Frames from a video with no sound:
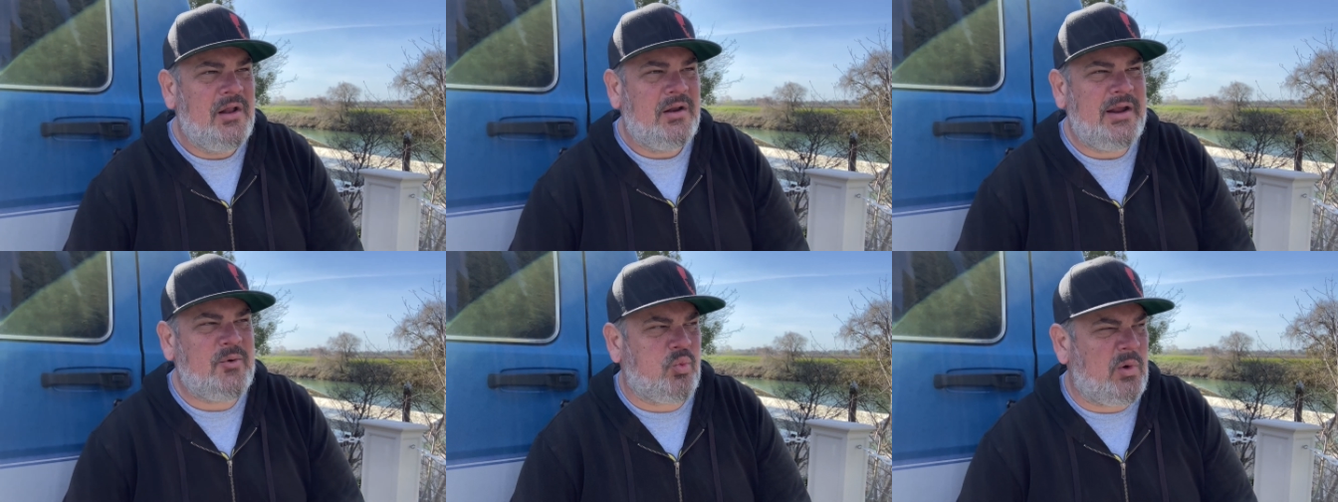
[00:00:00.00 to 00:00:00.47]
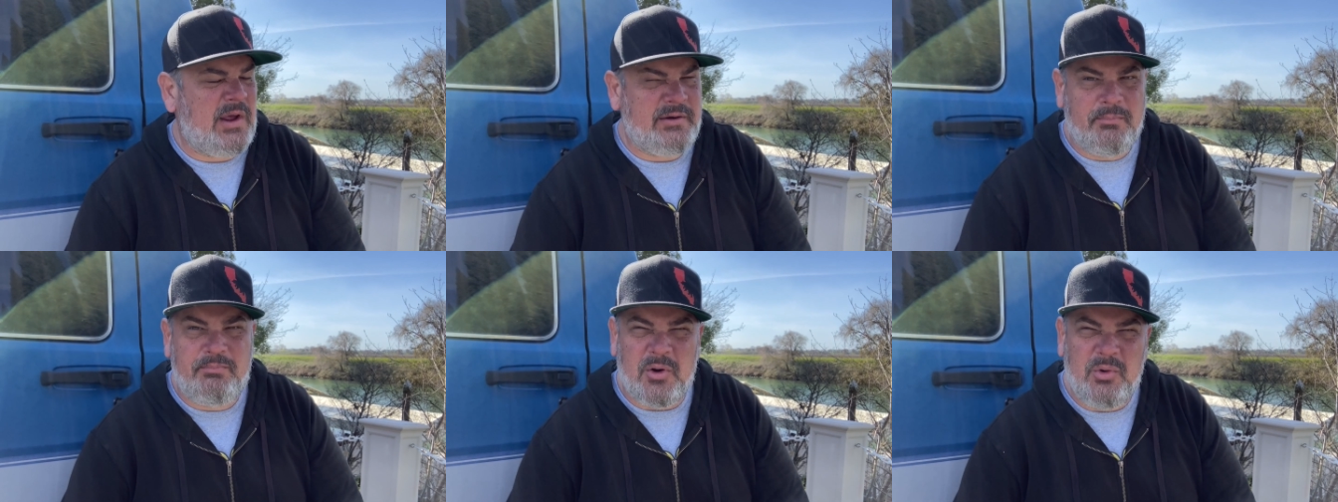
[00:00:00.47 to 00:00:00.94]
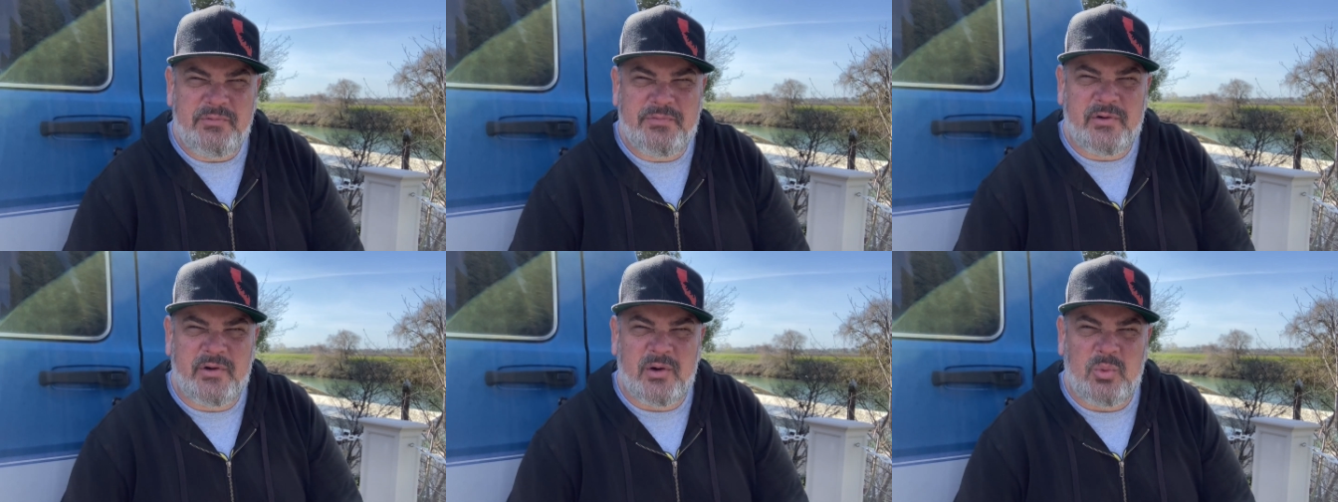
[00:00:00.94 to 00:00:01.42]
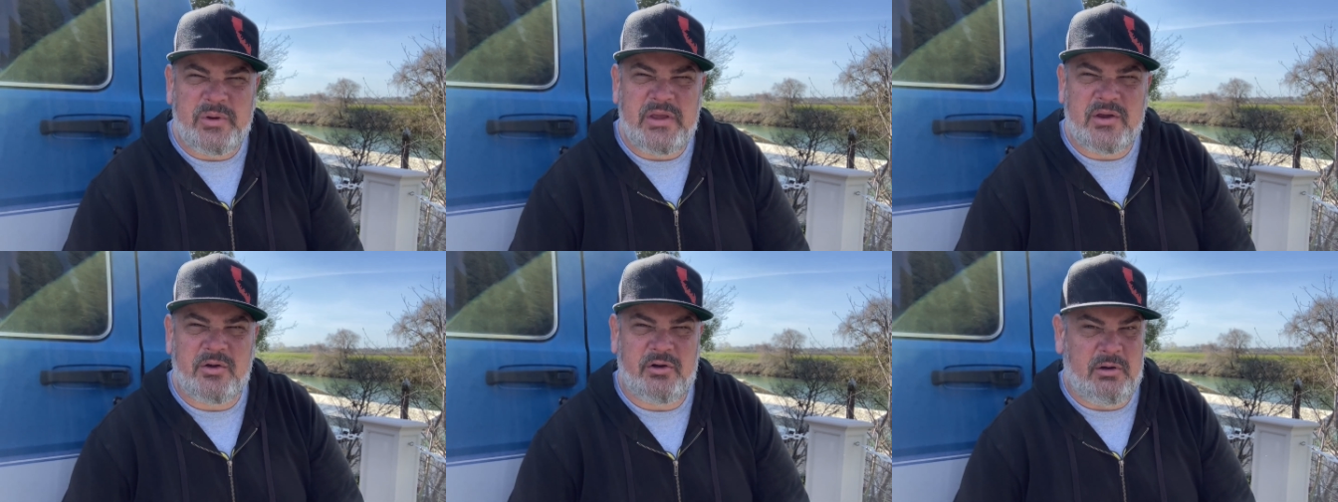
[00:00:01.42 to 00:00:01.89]
Like rent a boat for a
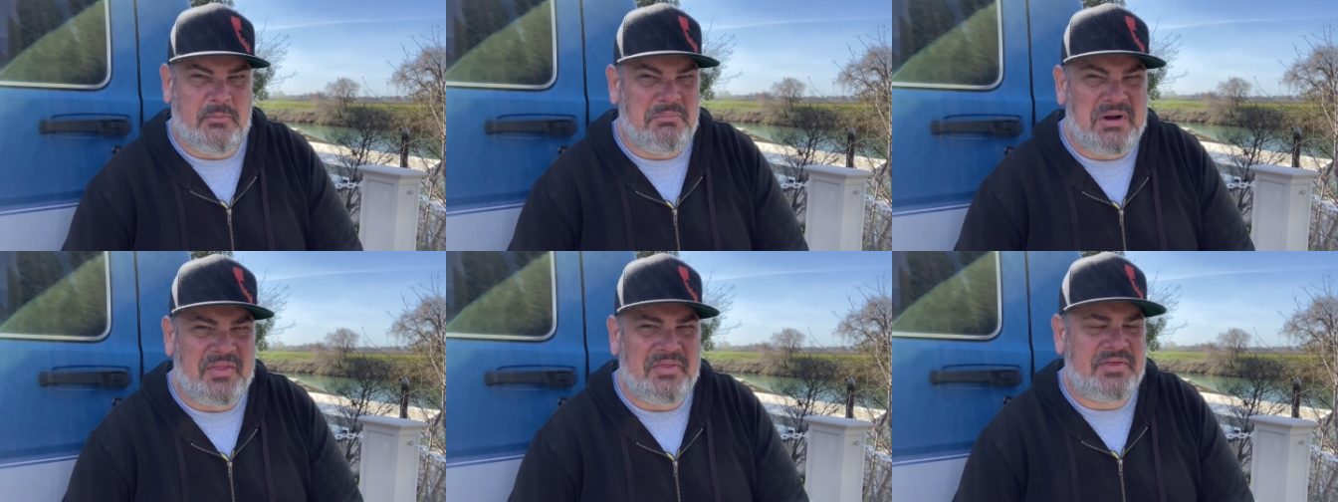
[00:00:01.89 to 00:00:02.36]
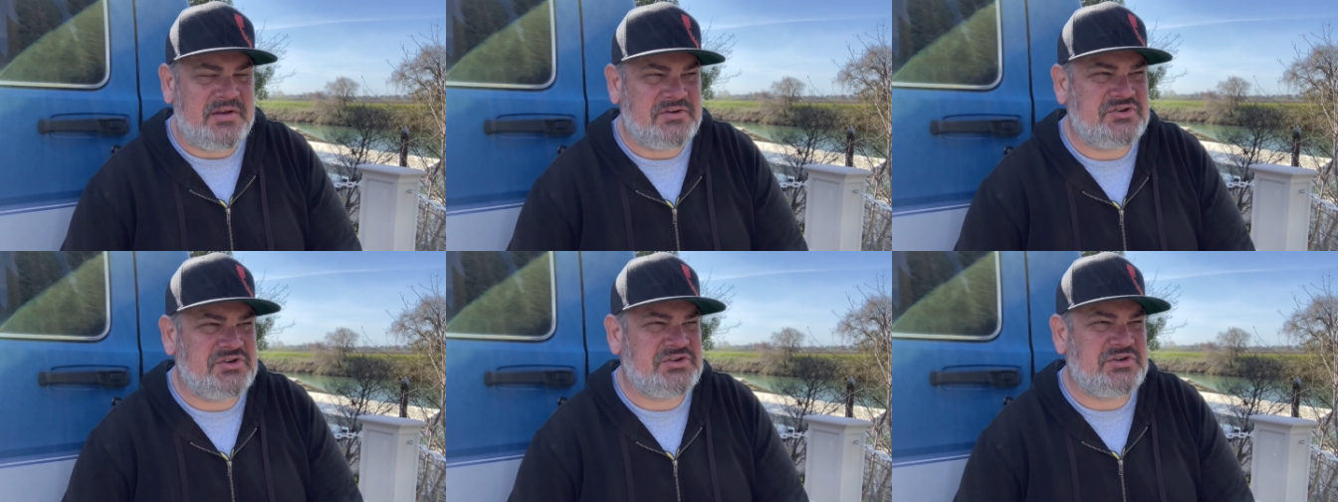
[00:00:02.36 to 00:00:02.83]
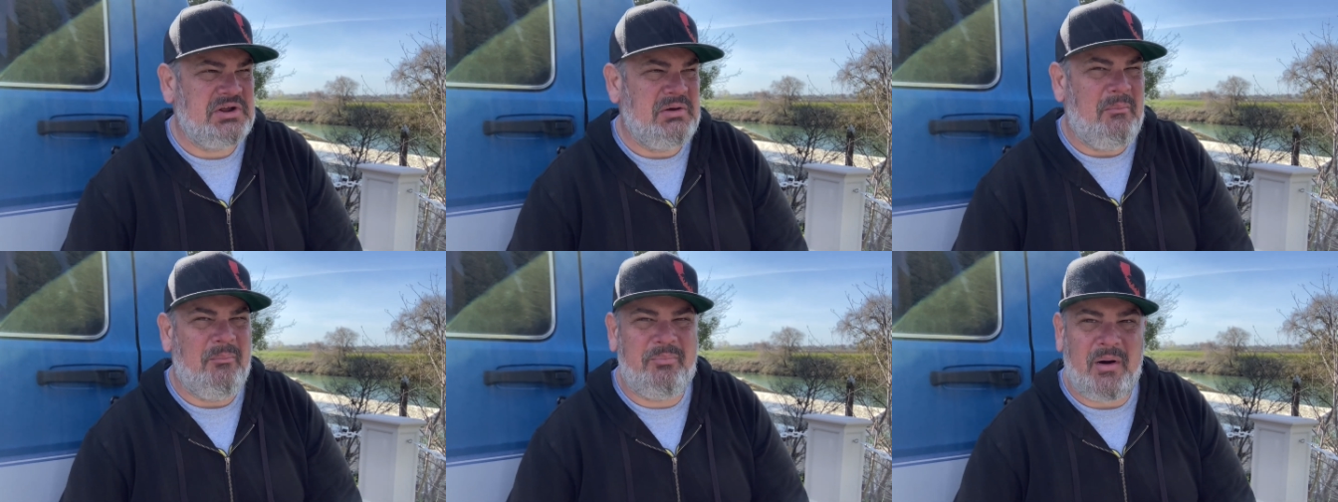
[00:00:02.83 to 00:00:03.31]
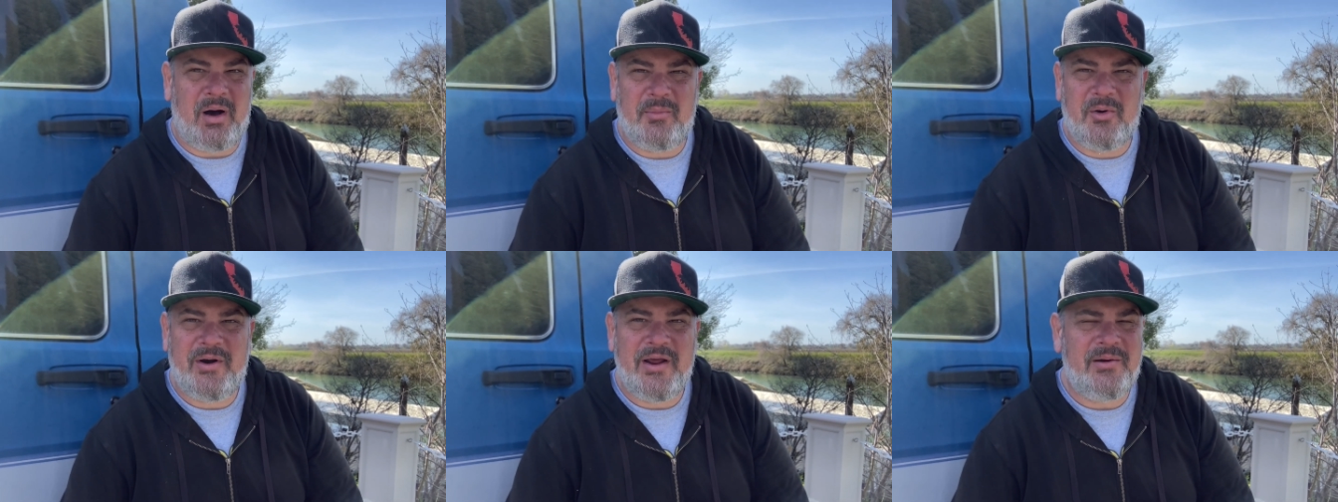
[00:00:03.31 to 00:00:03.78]
week or a month and just bum
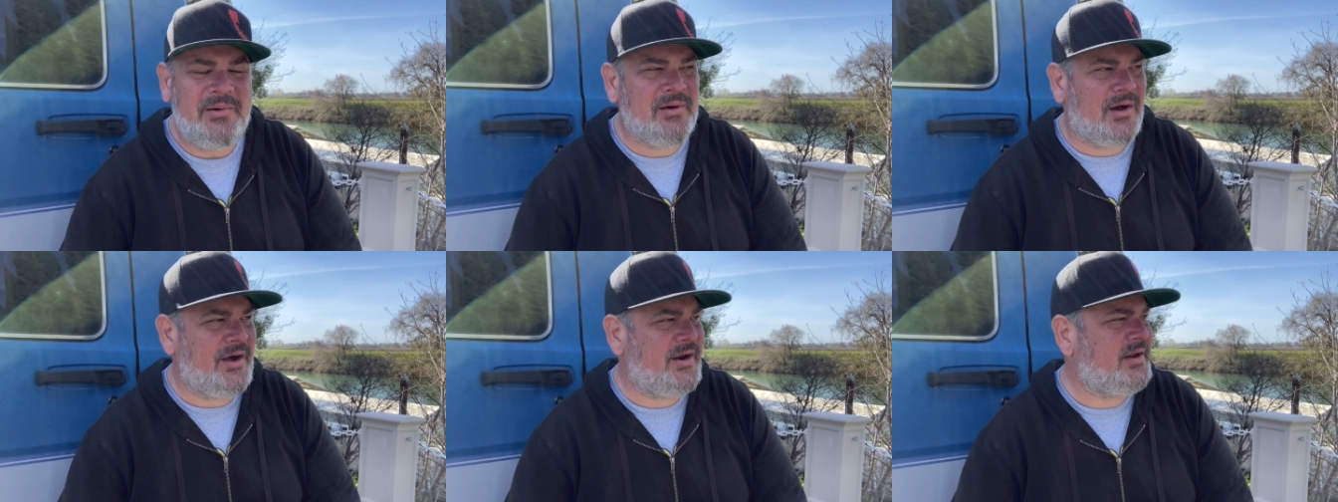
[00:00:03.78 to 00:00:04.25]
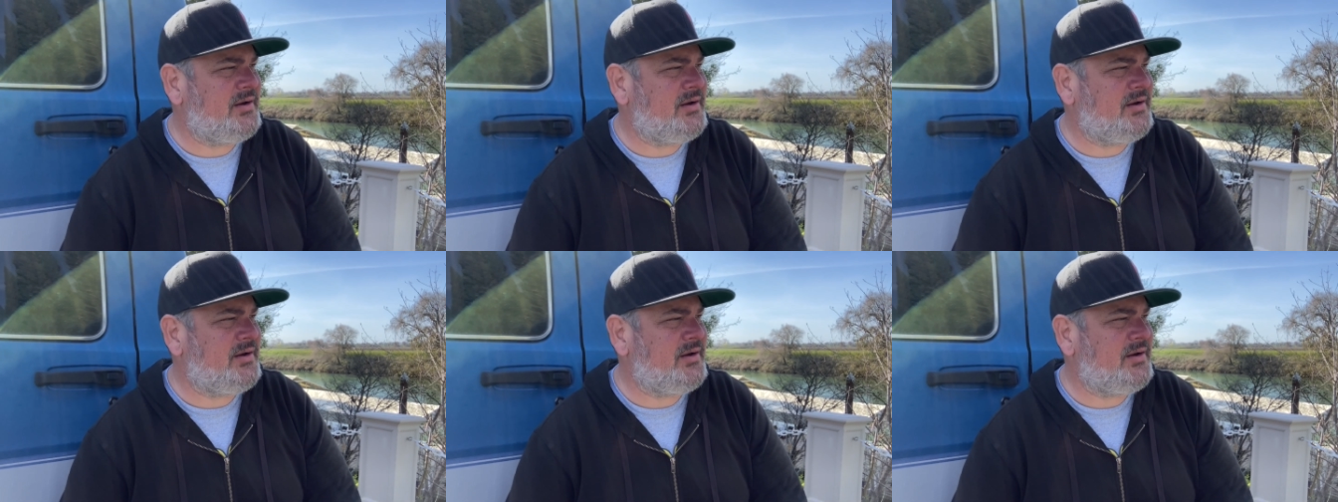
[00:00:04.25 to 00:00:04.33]
around on